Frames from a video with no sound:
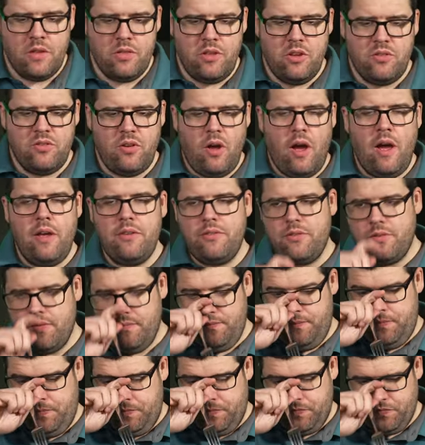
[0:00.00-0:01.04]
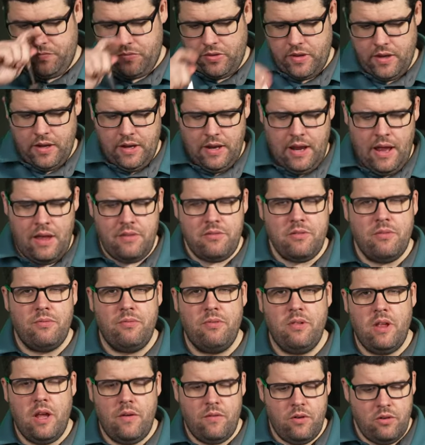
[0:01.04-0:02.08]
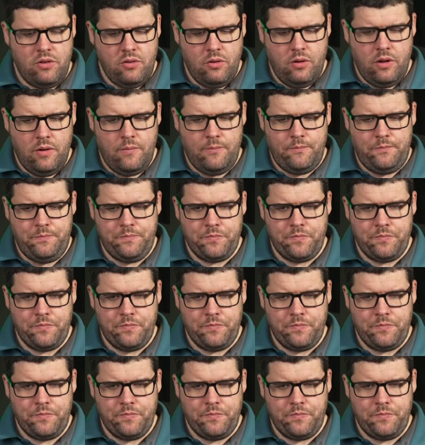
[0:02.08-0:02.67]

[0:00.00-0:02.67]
The sauce, it has a flavor to it